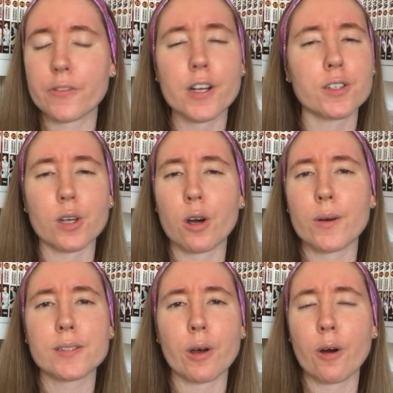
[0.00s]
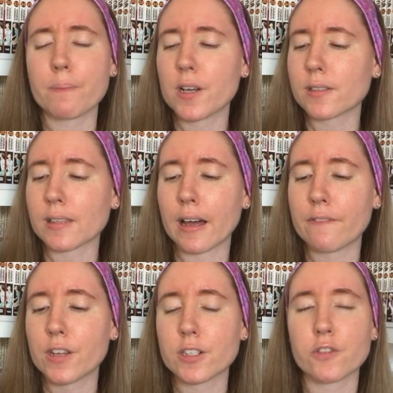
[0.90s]
There's always hope. There's love.
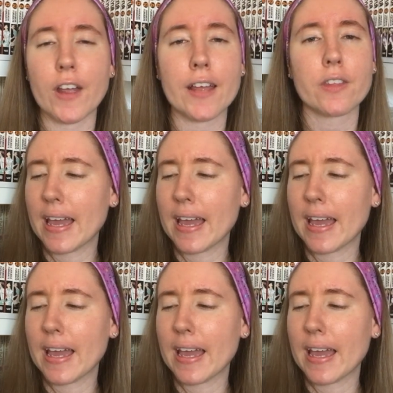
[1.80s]
There's faith.